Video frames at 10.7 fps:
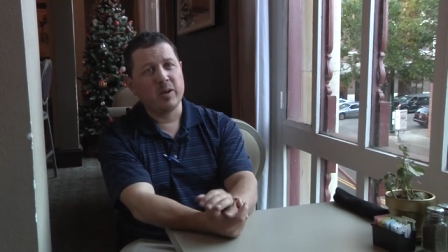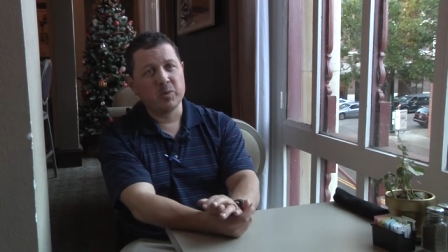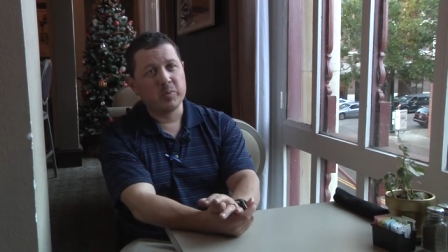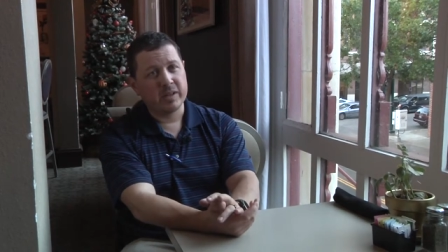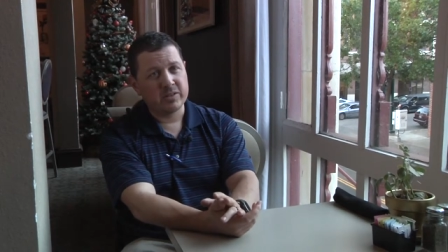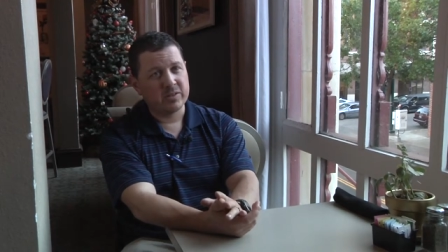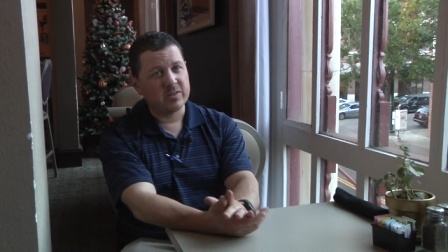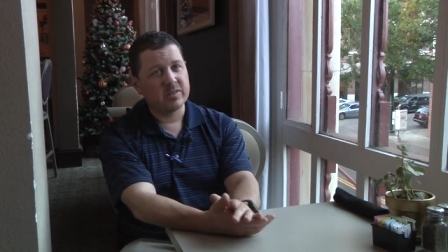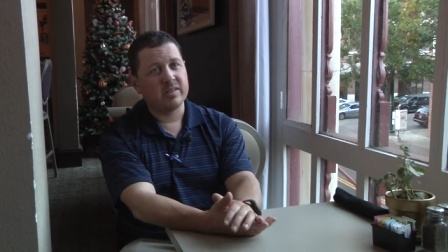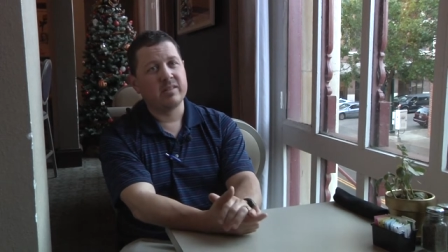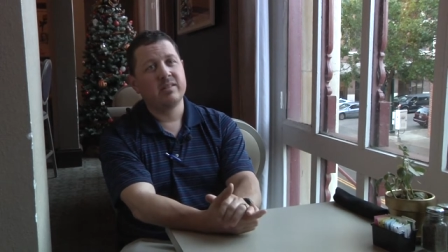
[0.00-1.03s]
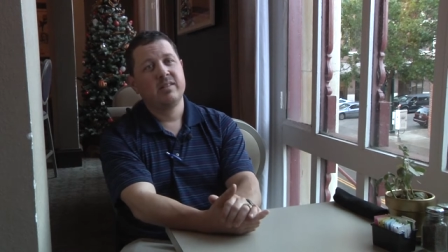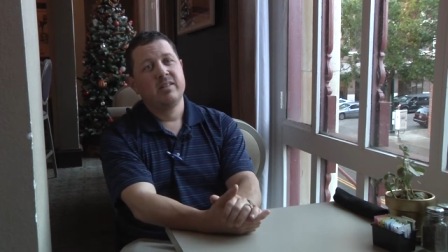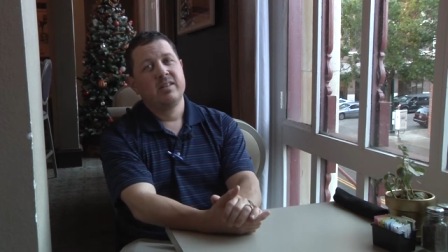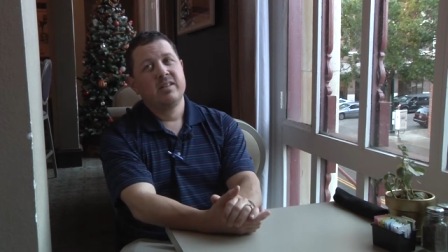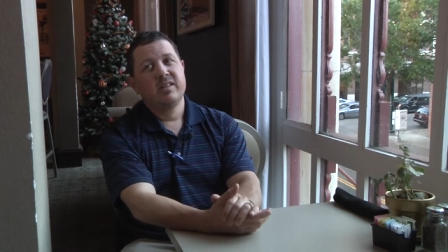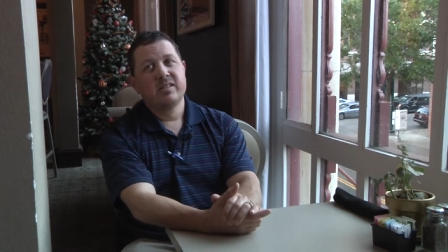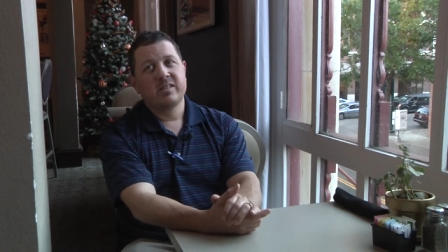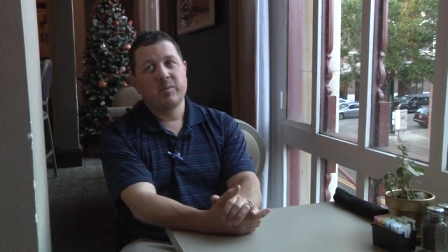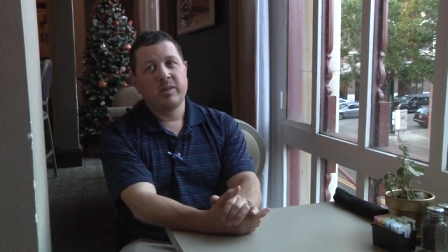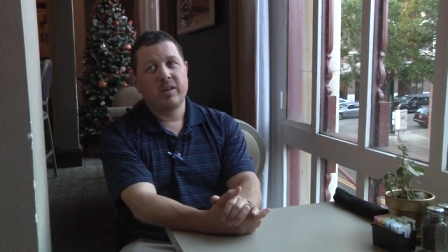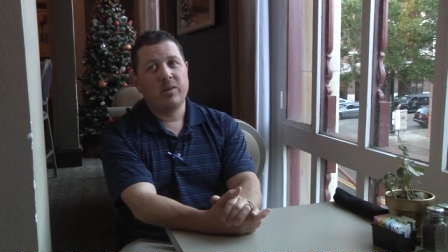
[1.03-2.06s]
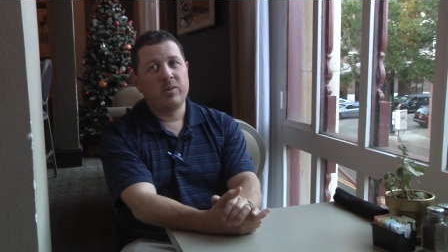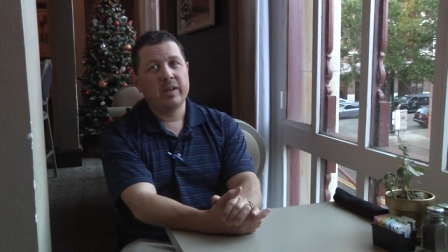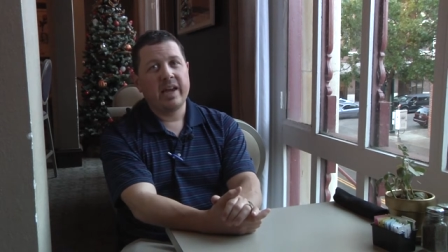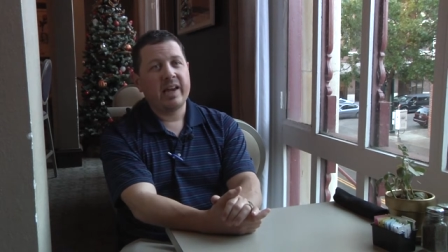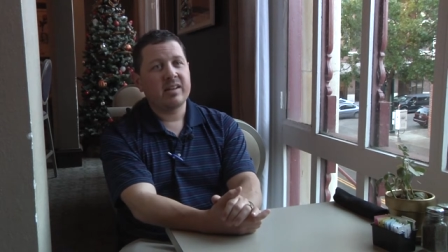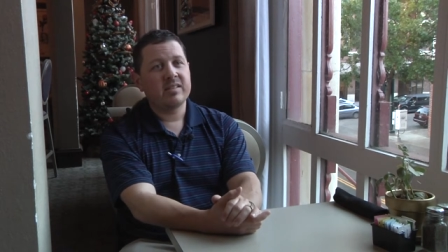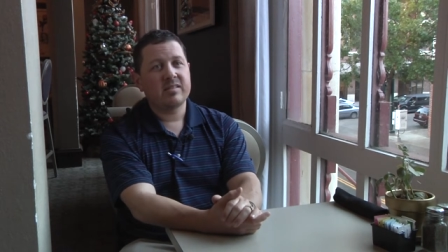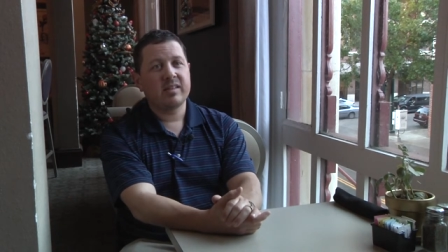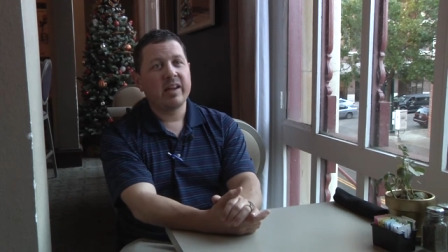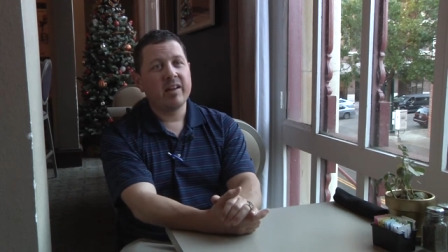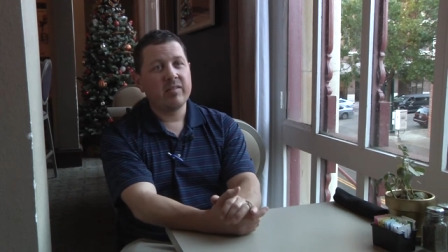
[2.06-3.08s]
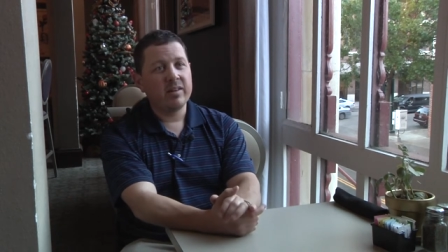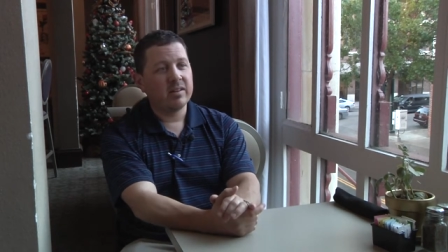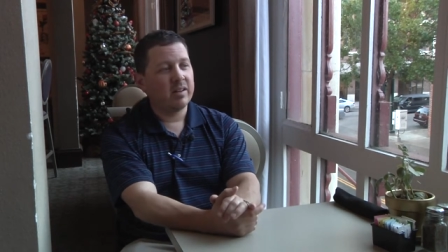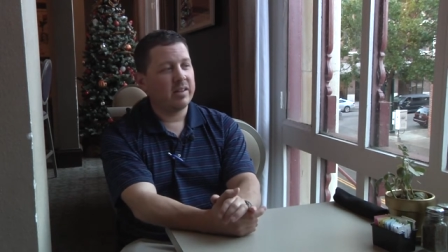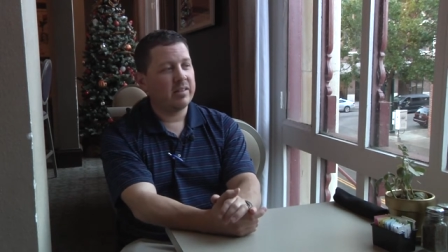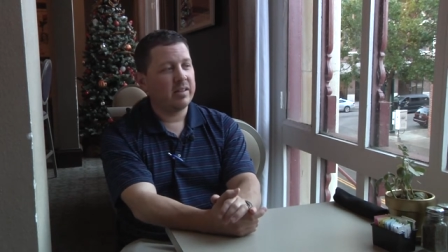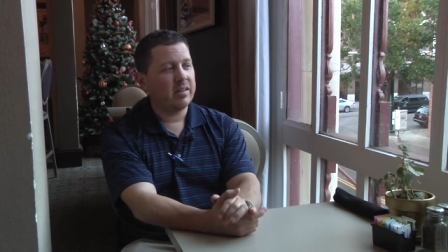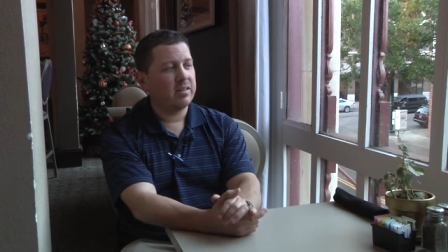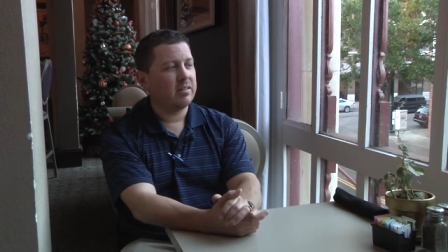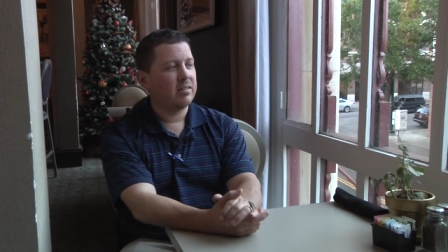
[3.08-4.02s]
old pictures and some of the old acts they have here. I think